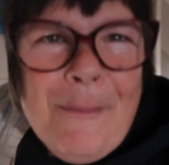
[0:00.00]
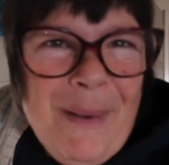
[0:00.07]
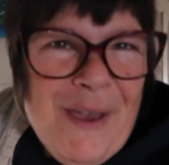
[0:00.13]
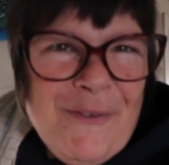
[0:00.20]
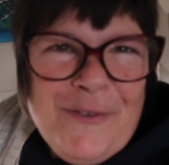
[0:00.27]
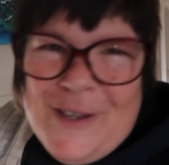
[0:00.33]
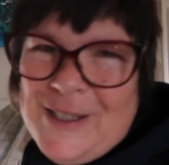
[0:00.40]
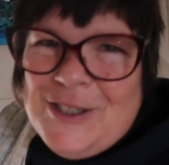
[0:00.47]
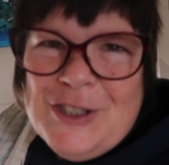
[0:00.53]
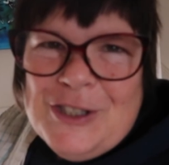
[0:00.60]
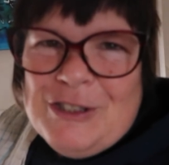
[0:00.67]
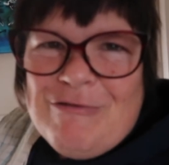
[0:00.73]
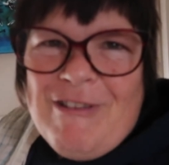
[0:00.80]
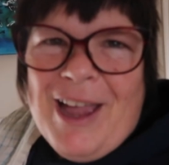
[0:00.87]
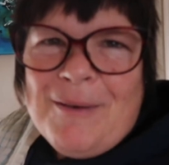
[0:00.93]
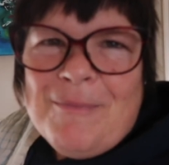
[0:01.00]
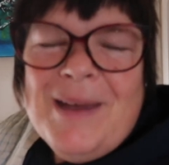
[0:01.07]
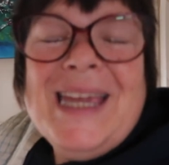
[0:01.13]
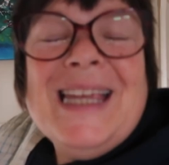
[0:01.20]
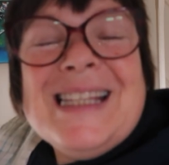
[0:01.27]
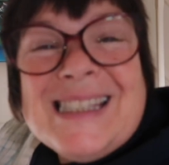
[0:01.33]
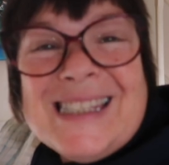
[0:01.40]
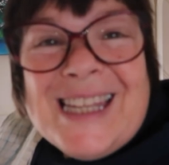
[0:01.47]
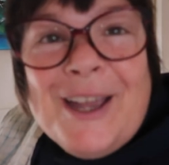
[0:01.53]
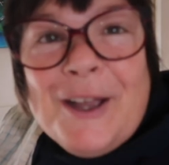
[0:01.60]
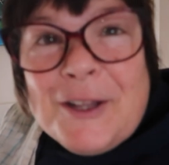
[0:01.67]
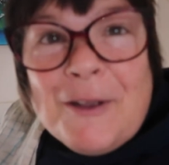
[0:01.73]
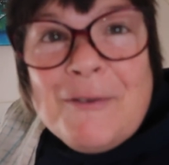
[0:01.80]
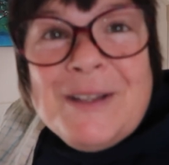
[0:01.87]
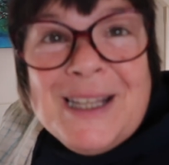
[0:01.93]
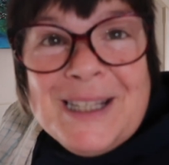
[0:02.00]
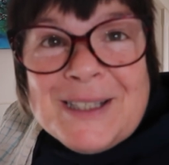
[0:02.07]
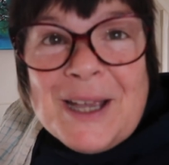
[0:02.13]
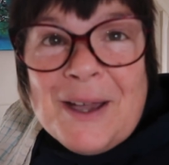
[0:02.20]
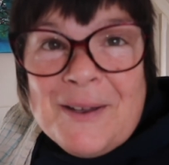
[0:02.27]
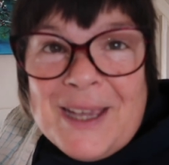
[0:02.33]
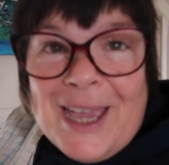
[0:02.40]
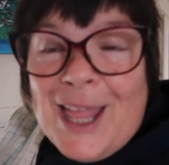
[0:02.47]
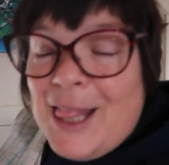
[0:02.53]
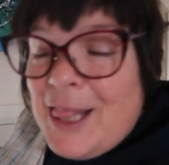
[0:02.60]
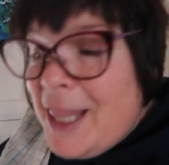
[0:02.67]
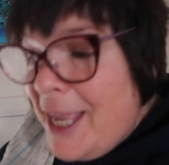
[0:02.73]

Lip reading: Beffy's just rang me to say I don't need to go and get